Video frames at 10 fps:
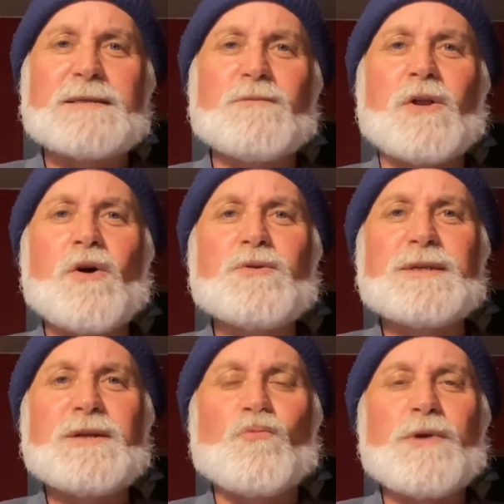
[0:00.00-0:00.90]
some
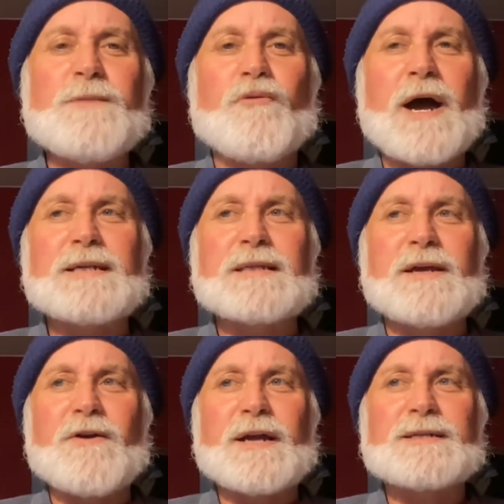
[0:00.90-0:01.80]
closing reprise
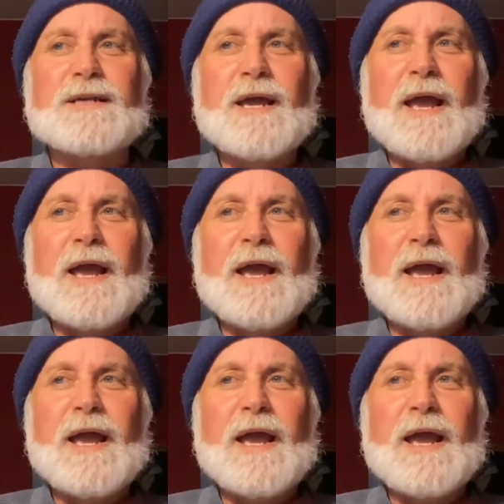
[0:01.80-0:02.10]
lyrics.